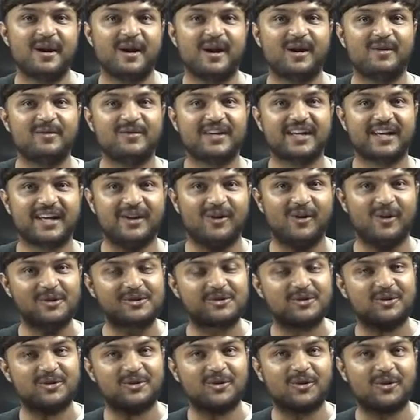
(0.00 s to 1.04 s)
We can
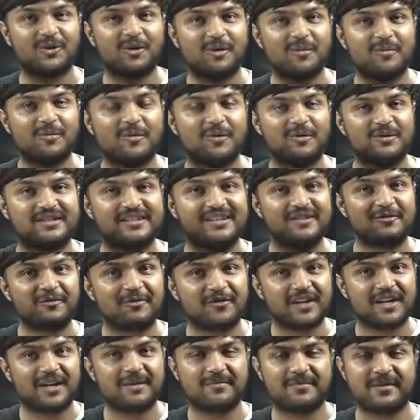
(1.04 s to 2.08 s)
also talk about
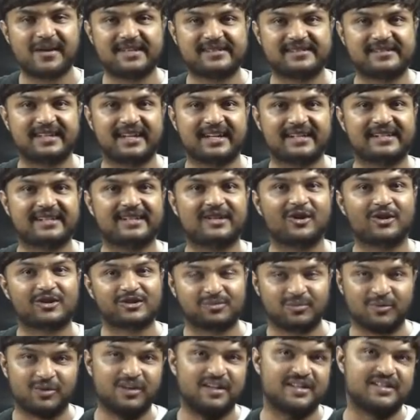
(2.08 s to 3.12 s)
very basic
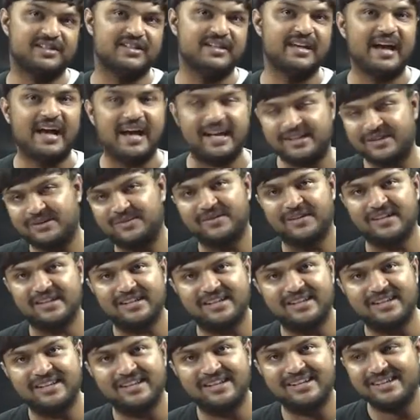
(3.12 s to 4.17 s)
cosmology as well.
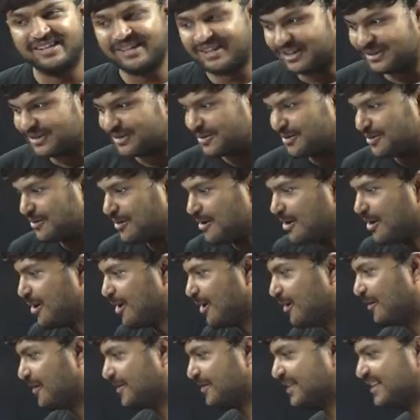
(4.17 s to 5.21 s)
So
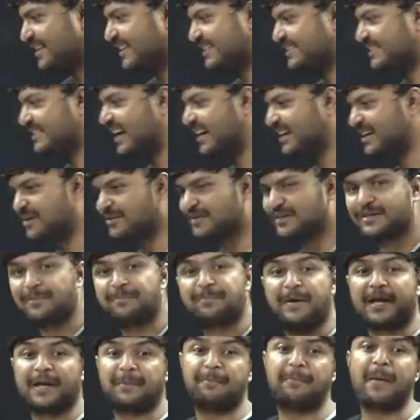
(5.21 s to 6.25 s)
how everything started with a
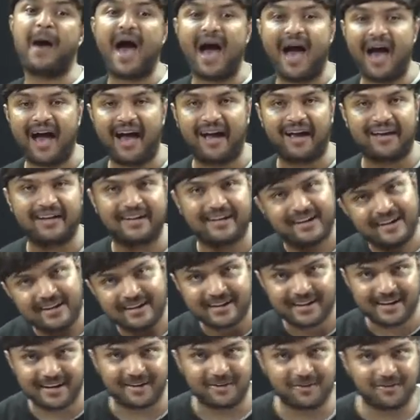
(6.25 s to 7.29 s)
big bang
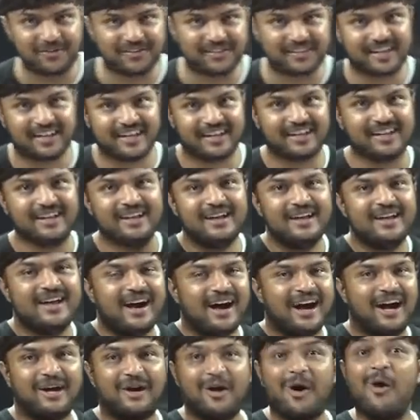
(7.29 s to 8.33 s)
kind of a thing,
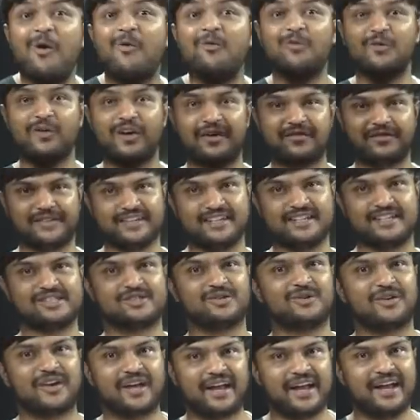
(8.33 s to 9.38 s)
and how everything is
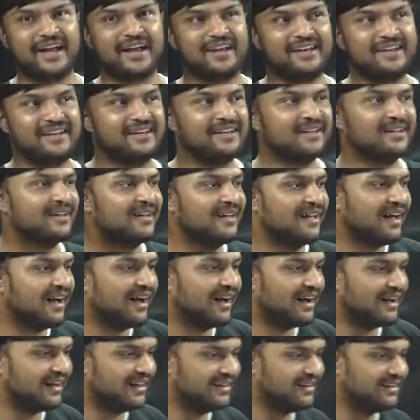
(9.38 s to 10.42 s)
going to end,
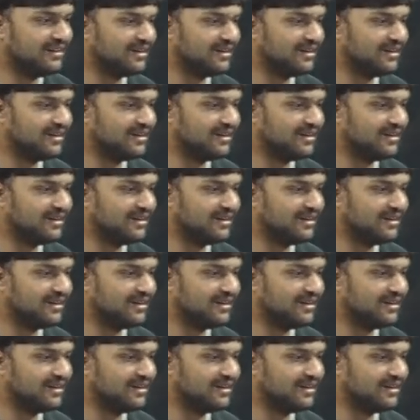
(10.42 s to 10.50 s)
and